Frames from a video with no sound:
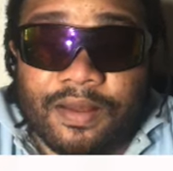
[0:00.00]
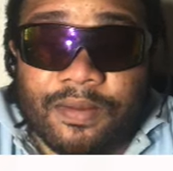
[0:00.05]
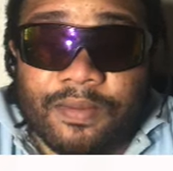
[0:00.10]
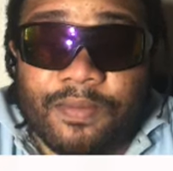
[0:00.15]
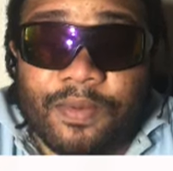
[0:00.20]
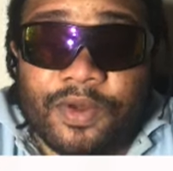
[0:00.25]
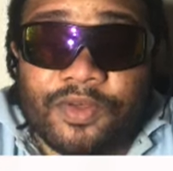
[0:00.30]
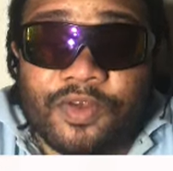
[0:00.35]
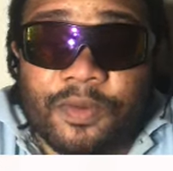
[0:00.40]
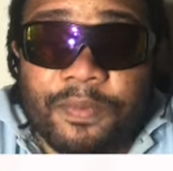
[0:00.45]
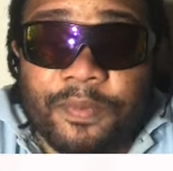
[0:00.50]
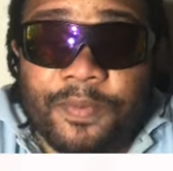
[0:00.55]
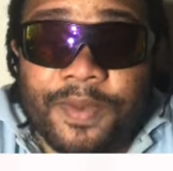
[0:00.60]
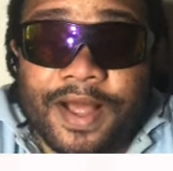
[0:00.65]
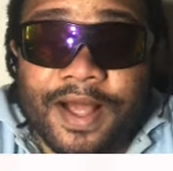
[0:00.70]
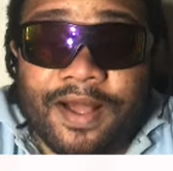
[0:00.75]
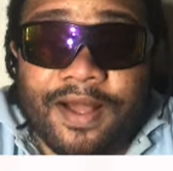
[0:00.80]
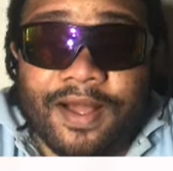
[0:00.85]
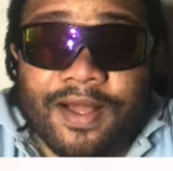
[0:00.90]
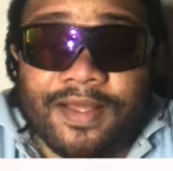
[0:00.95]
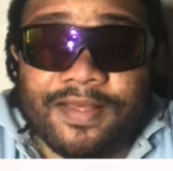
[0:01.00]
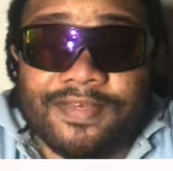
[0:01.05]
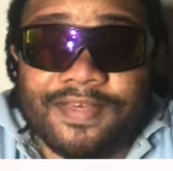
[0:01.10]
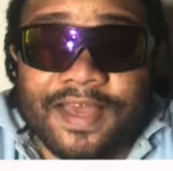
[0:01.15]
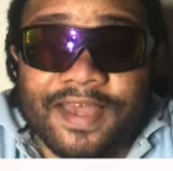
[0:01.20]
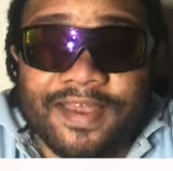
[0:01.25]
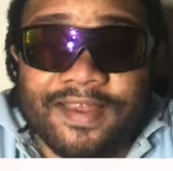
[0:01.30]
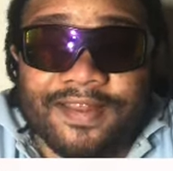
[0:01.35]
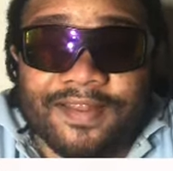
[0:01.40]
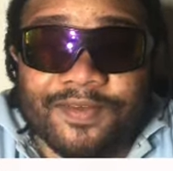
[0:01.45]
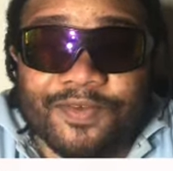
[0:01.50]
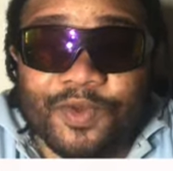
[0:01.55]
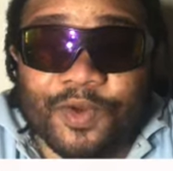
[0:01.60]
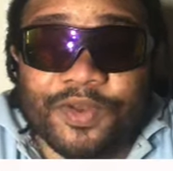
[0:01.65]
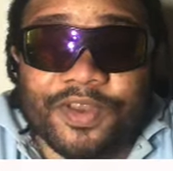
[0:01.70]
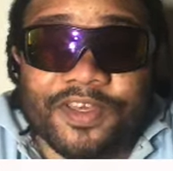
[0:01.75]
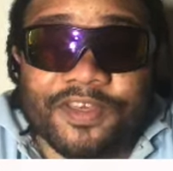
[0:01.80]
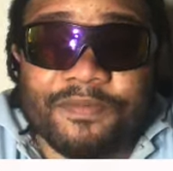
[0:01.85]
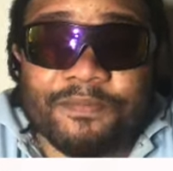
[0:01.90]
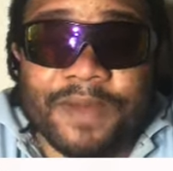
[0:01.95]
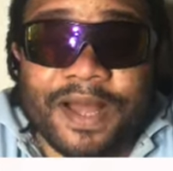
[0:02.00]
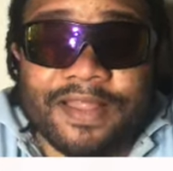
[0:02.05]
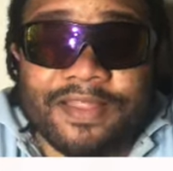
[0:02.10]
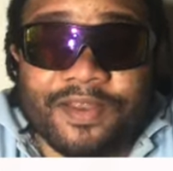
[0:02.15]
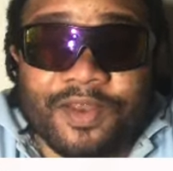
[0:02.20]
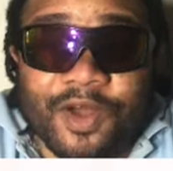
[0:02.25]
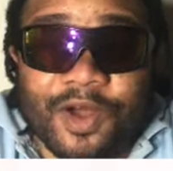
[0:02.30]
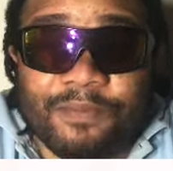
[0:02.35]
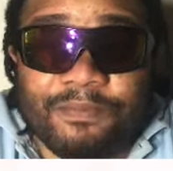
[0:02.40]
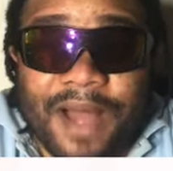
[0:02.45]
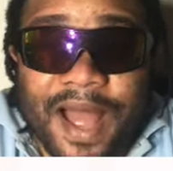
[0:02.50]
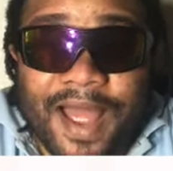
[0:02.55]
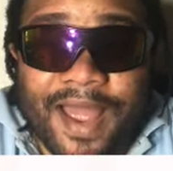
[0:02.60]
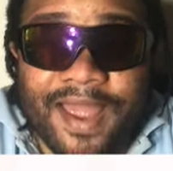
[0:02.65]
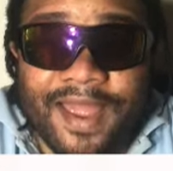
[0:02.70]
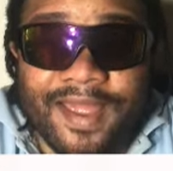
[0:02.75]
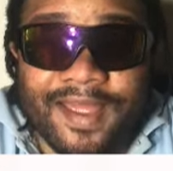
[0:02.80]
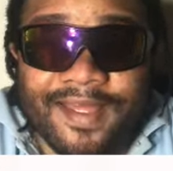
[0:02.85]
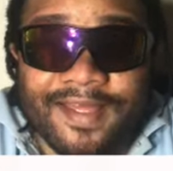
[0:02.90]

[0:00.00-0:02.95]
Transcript: But some people are saying, so this man did not buy.